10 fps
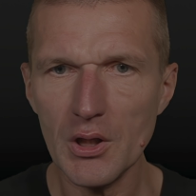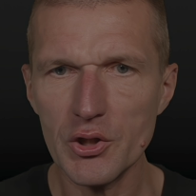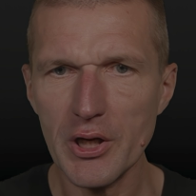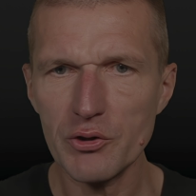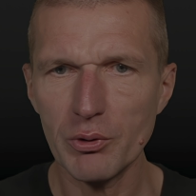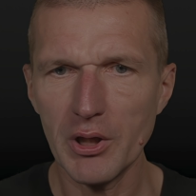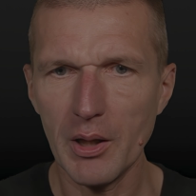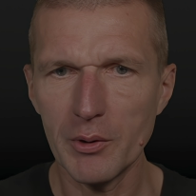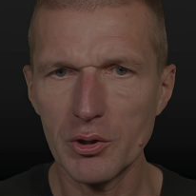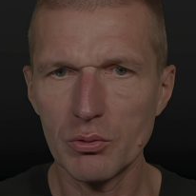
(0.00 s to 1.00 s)
just
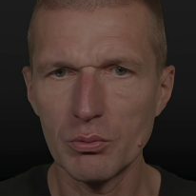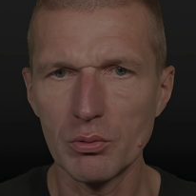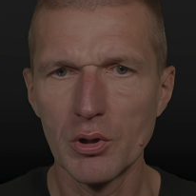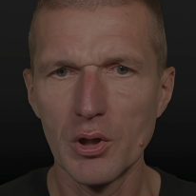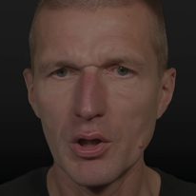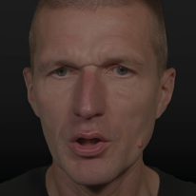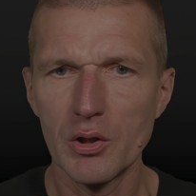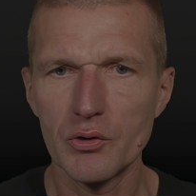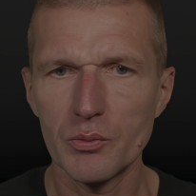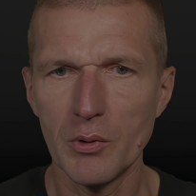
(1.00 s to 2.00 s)
rename it to
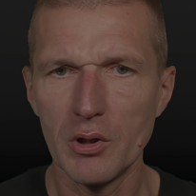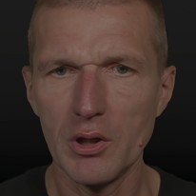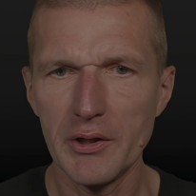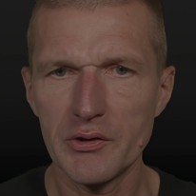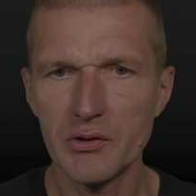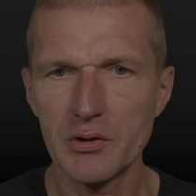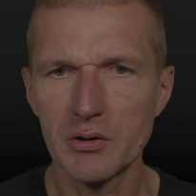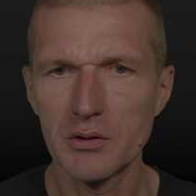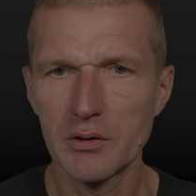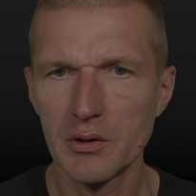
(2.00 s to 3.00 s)
smallest
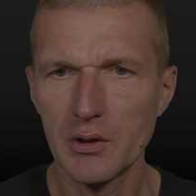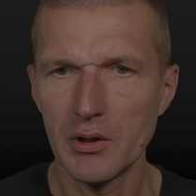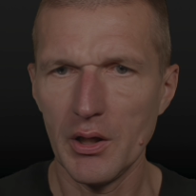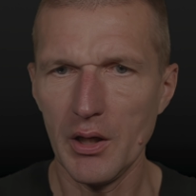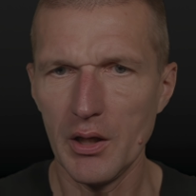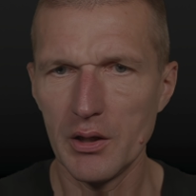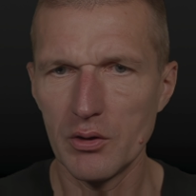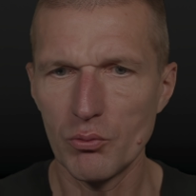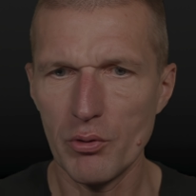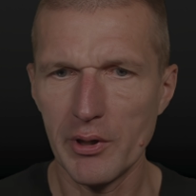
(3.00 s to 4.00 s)
and
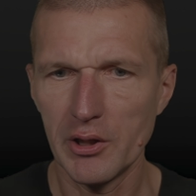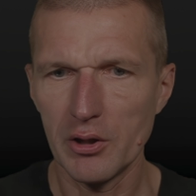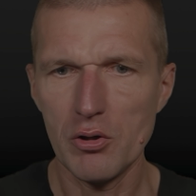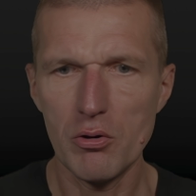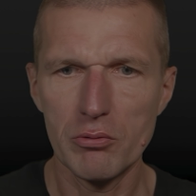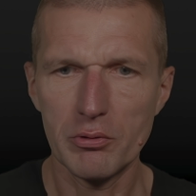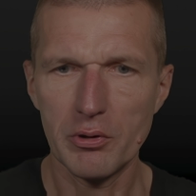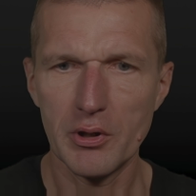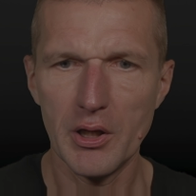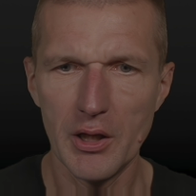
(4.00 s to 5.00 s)
rerun the code,
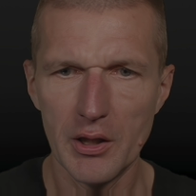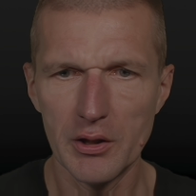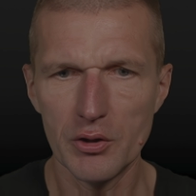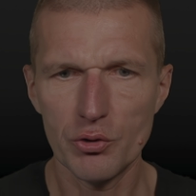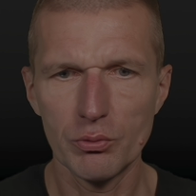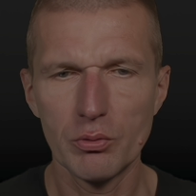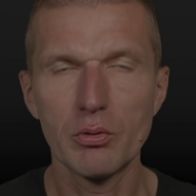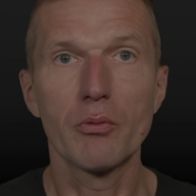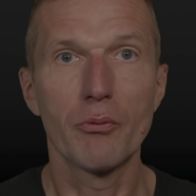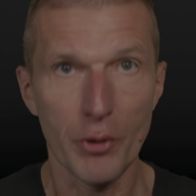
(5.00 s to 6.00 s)
and it should
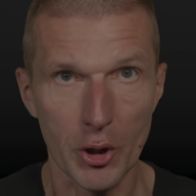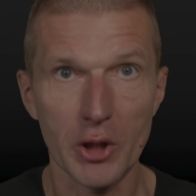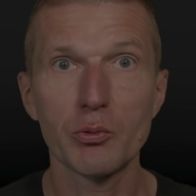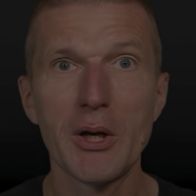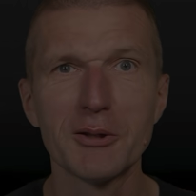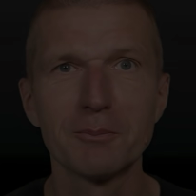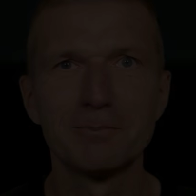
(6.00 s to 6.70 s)
work as well.